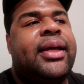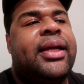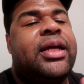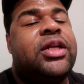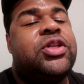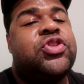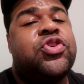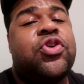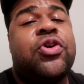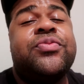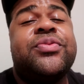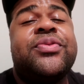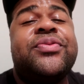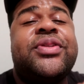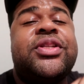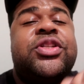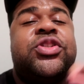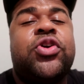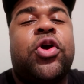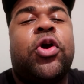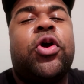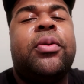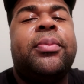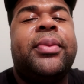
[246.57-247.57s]
in terms of
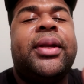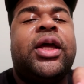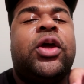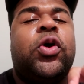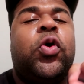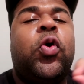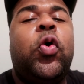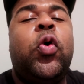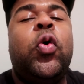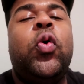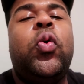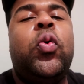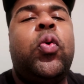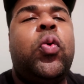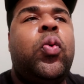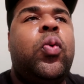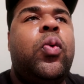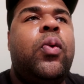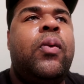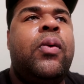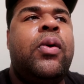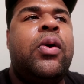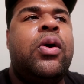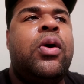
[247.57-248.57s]
determining
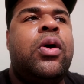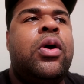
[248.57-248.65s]
who